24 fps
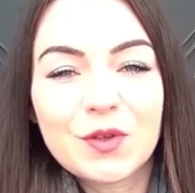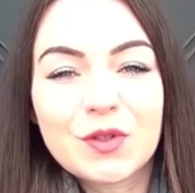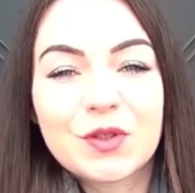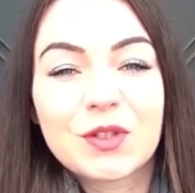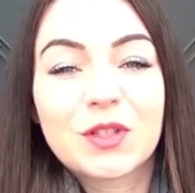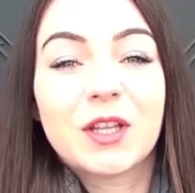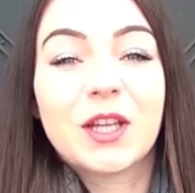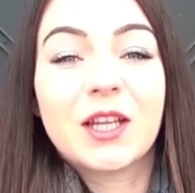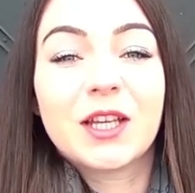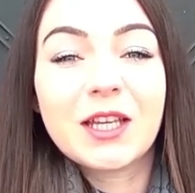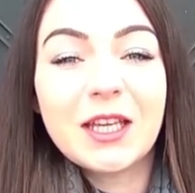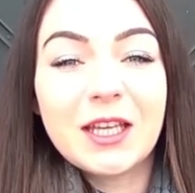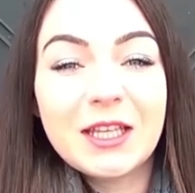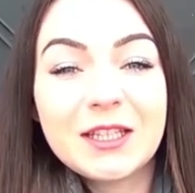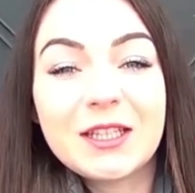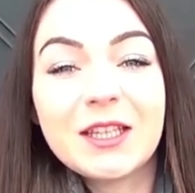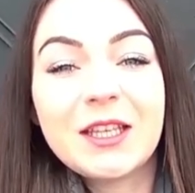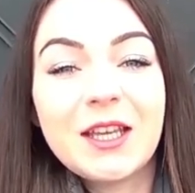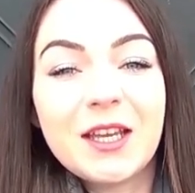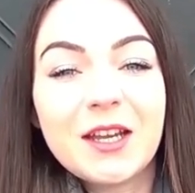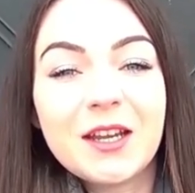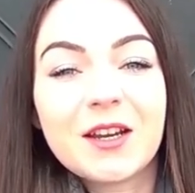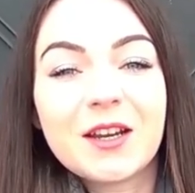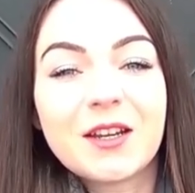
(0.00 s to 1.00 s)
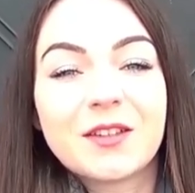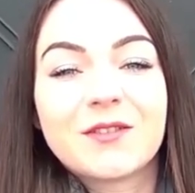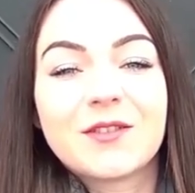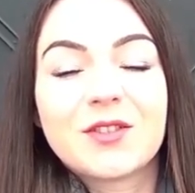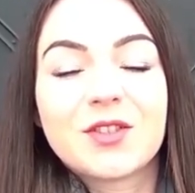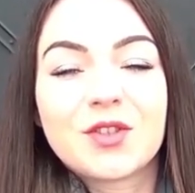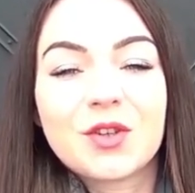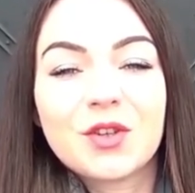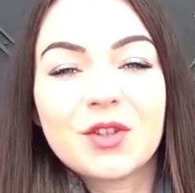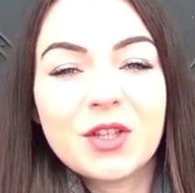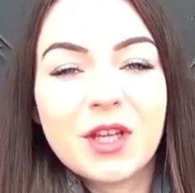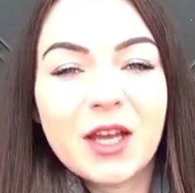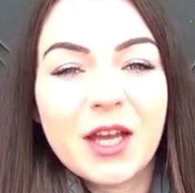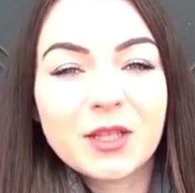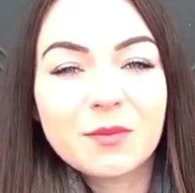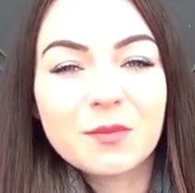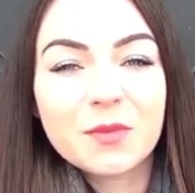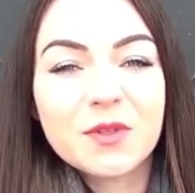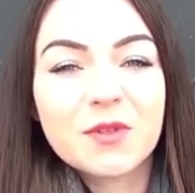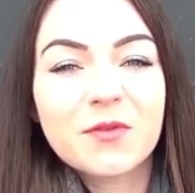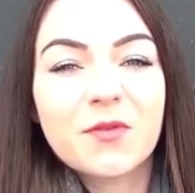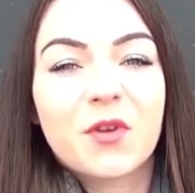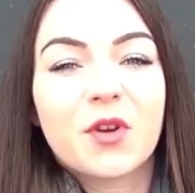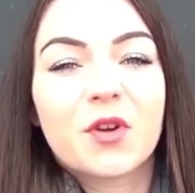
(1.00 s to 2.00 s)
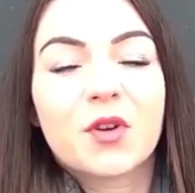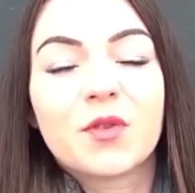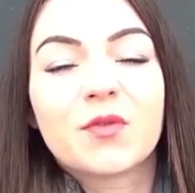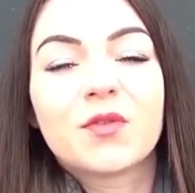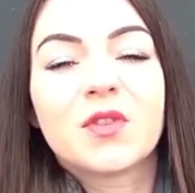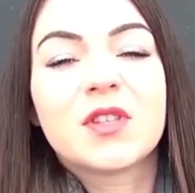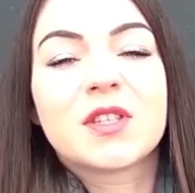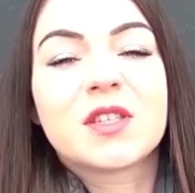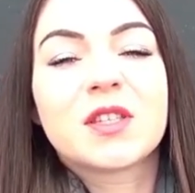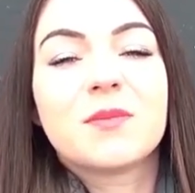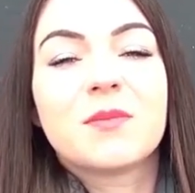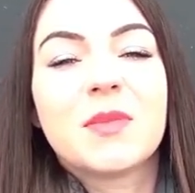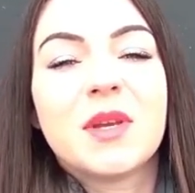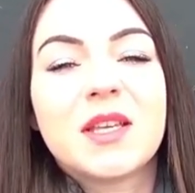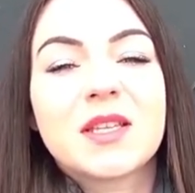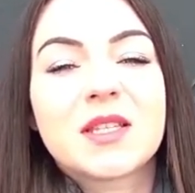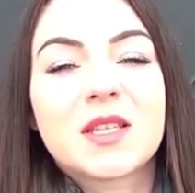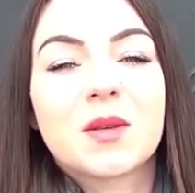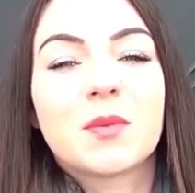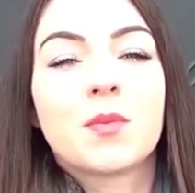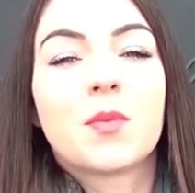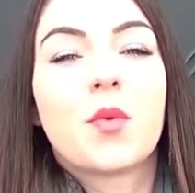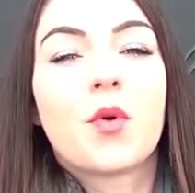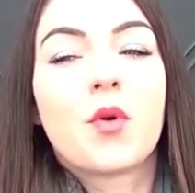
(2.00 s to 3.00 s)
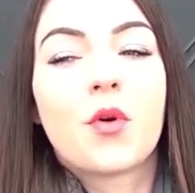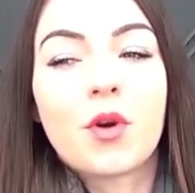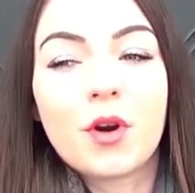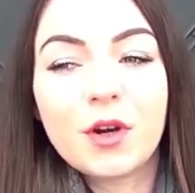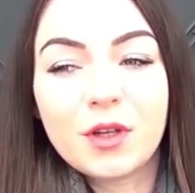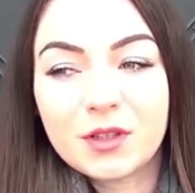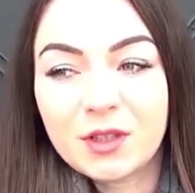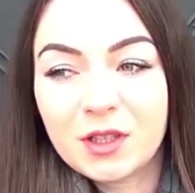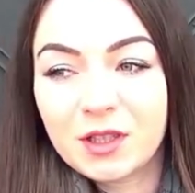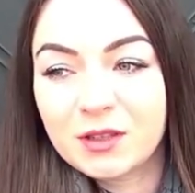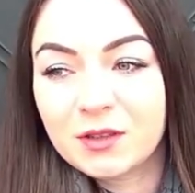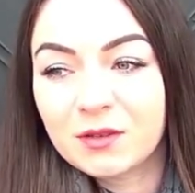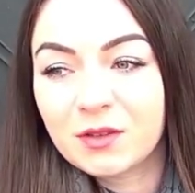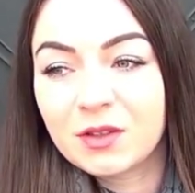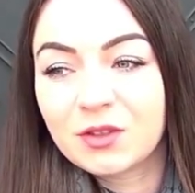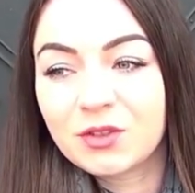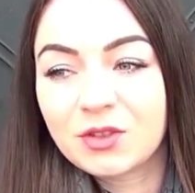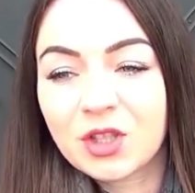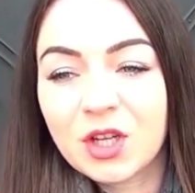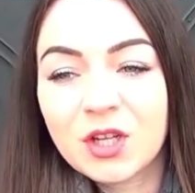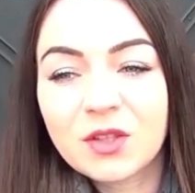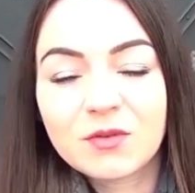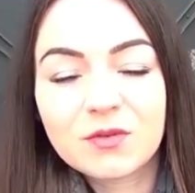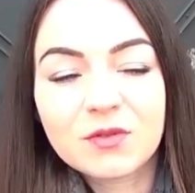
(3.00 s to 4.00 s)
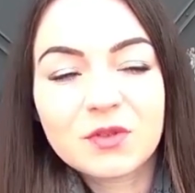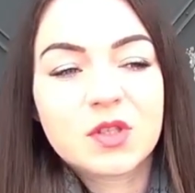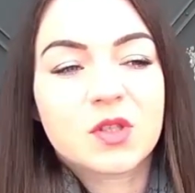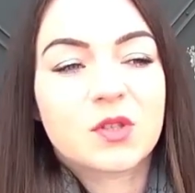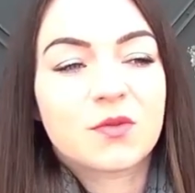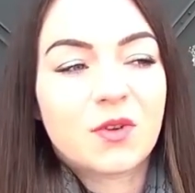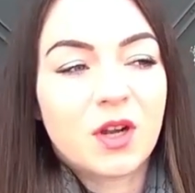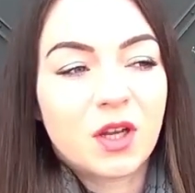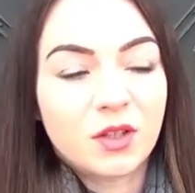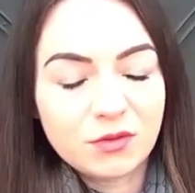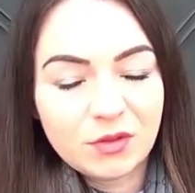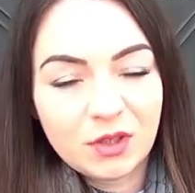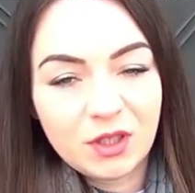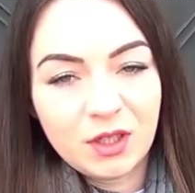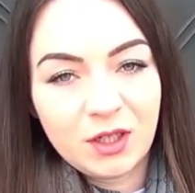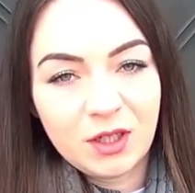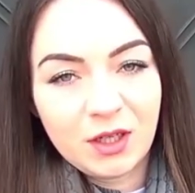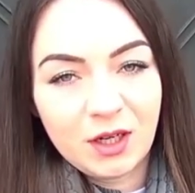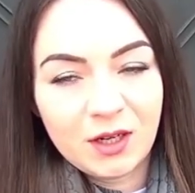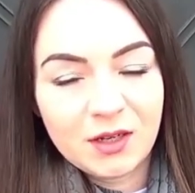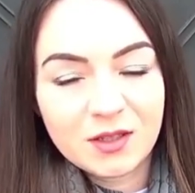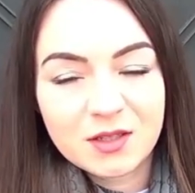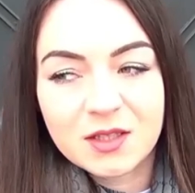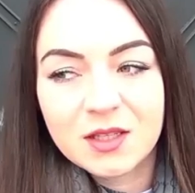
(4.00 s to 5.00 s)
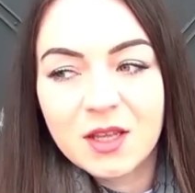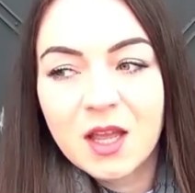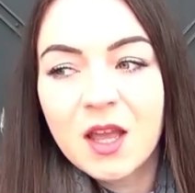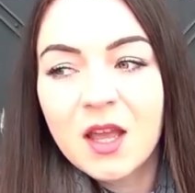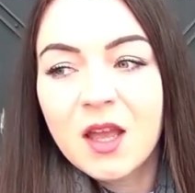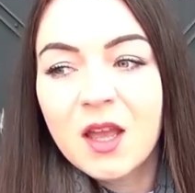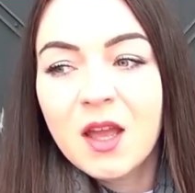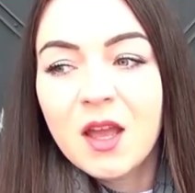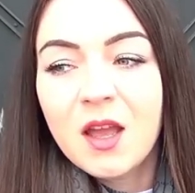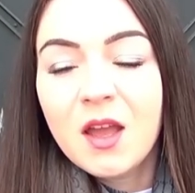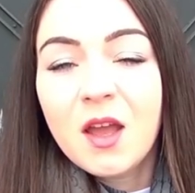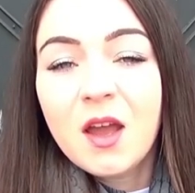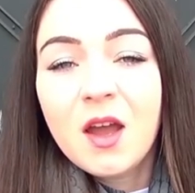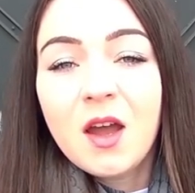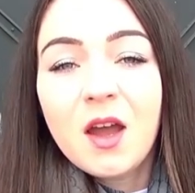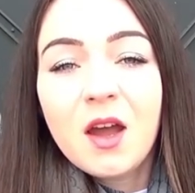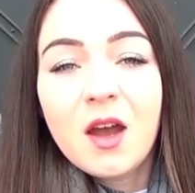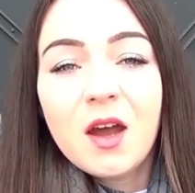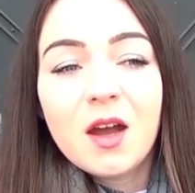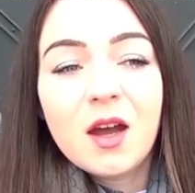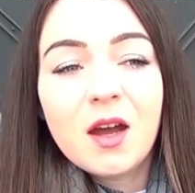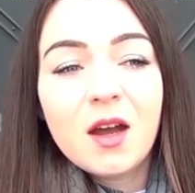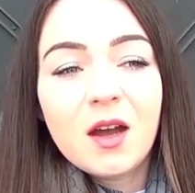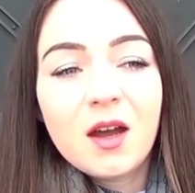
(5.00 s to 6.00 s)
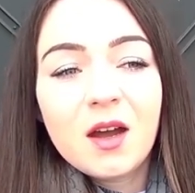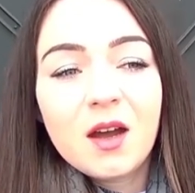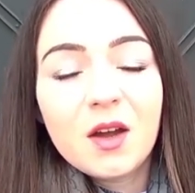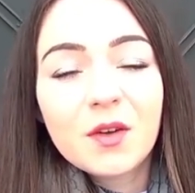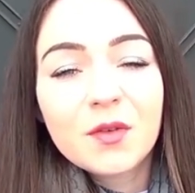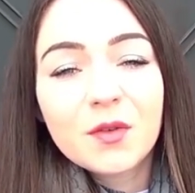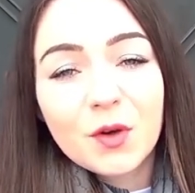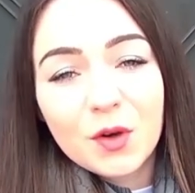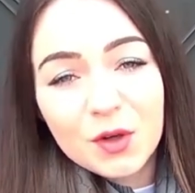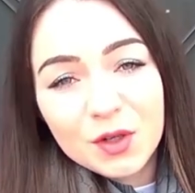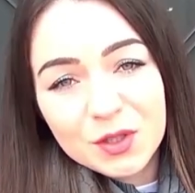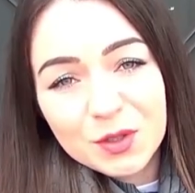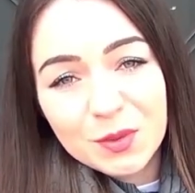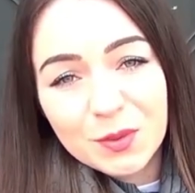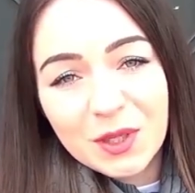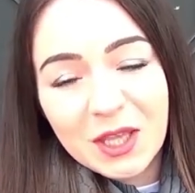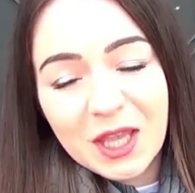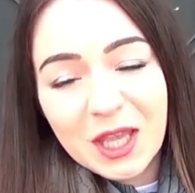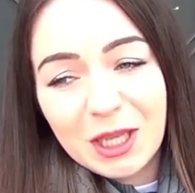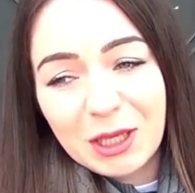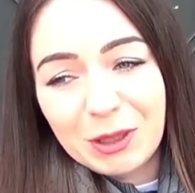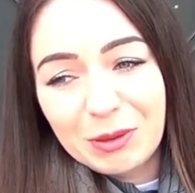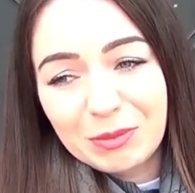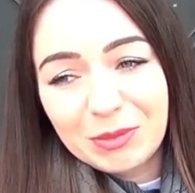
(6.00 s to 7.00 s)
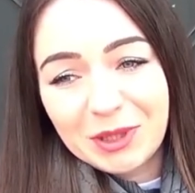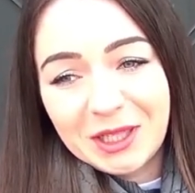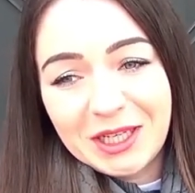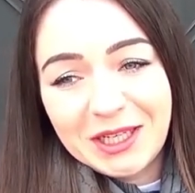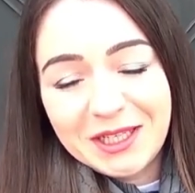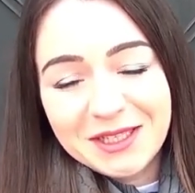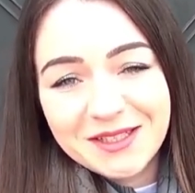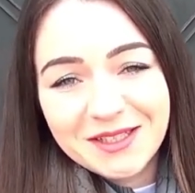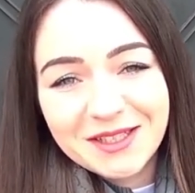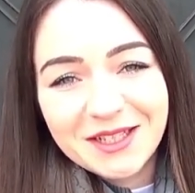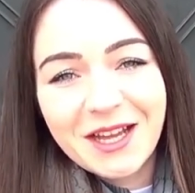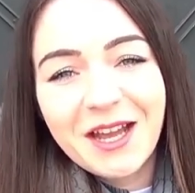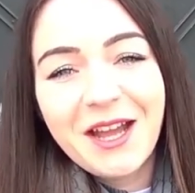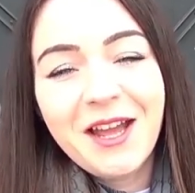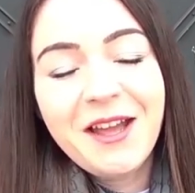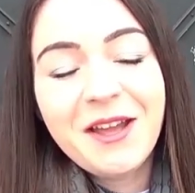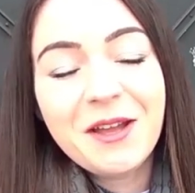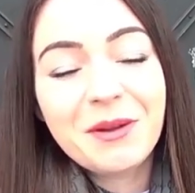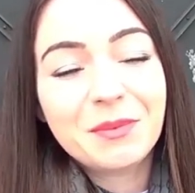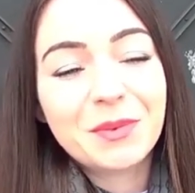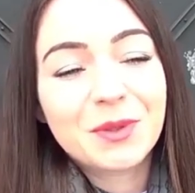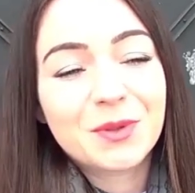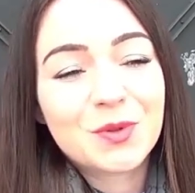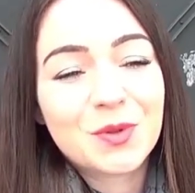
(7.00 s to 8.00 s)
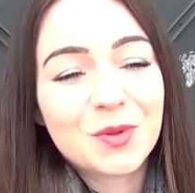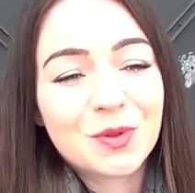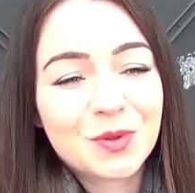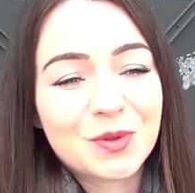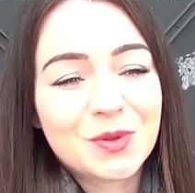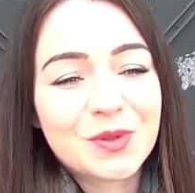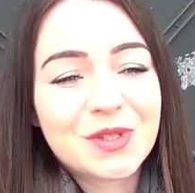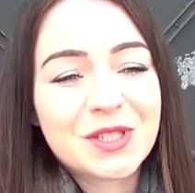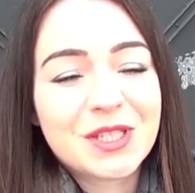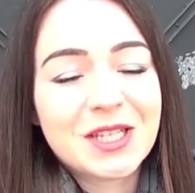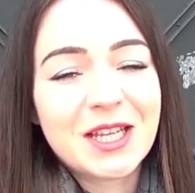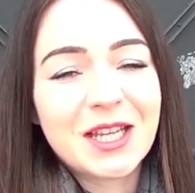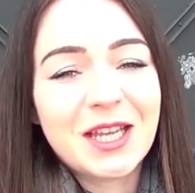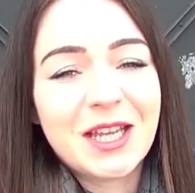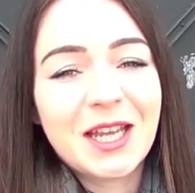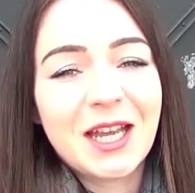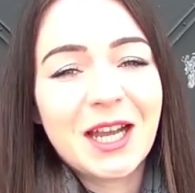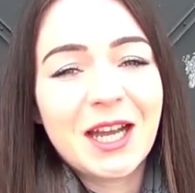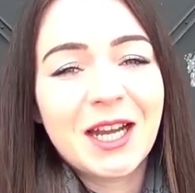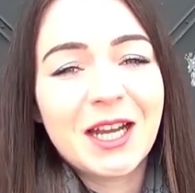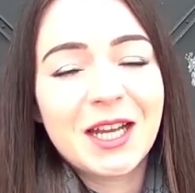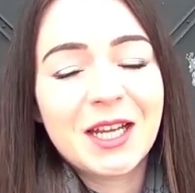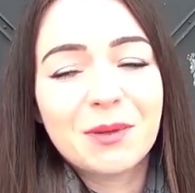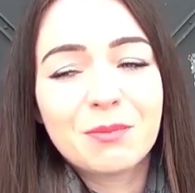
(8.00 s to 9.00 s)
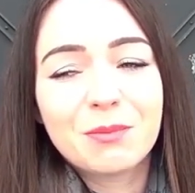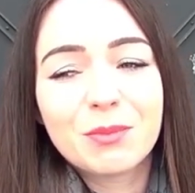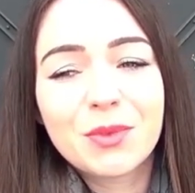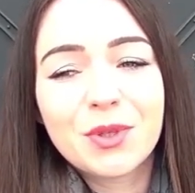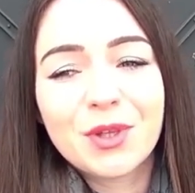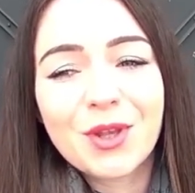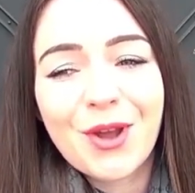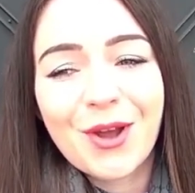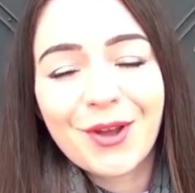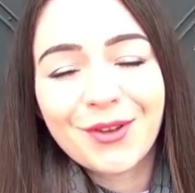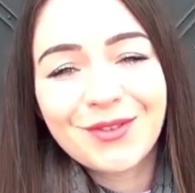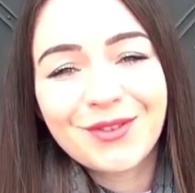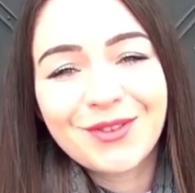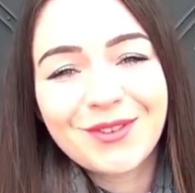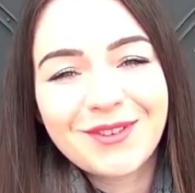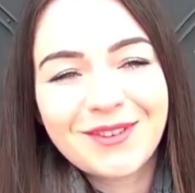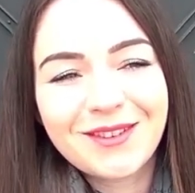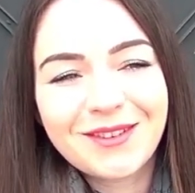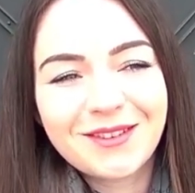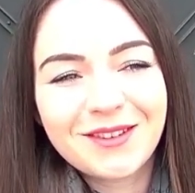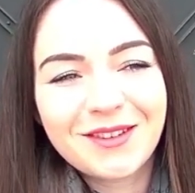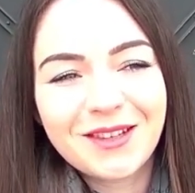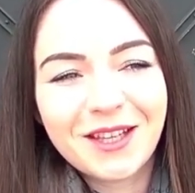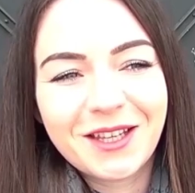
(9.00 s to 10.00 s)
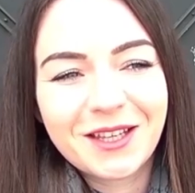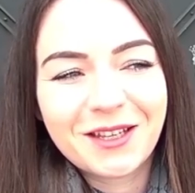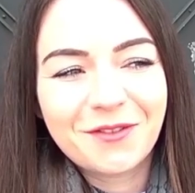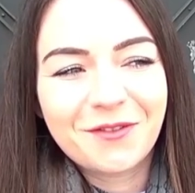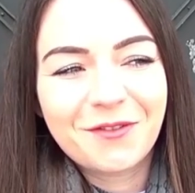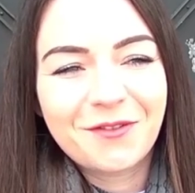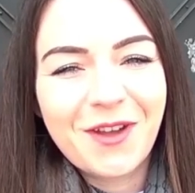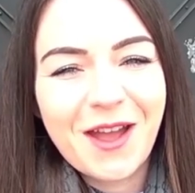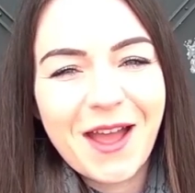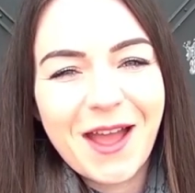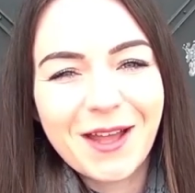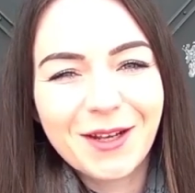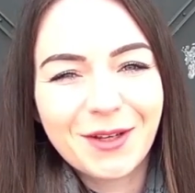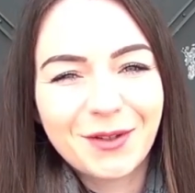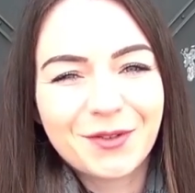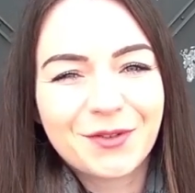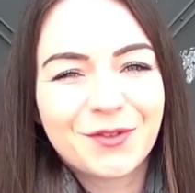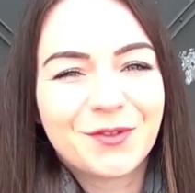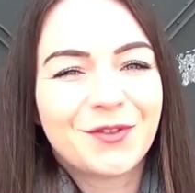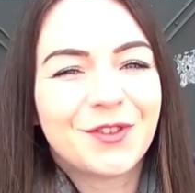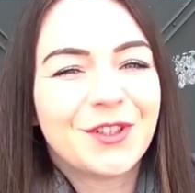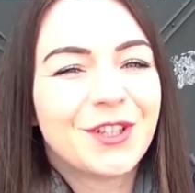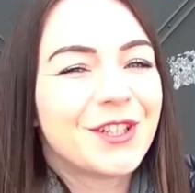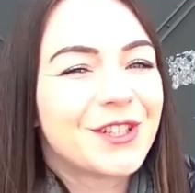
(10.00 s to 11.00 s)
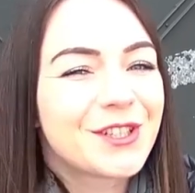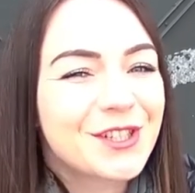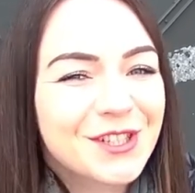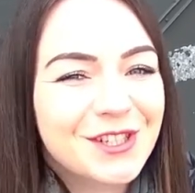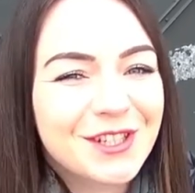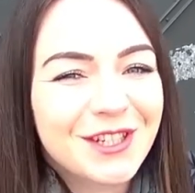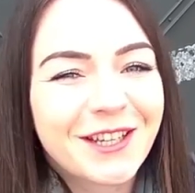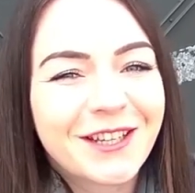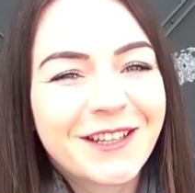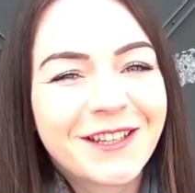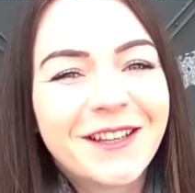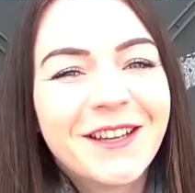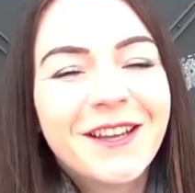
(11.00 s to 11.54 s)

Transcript: also like eat here and enjoy the atmosphere of this amazing port, like general surrounding us. Of course we came late, but true to say, I'm not like a fan of fish,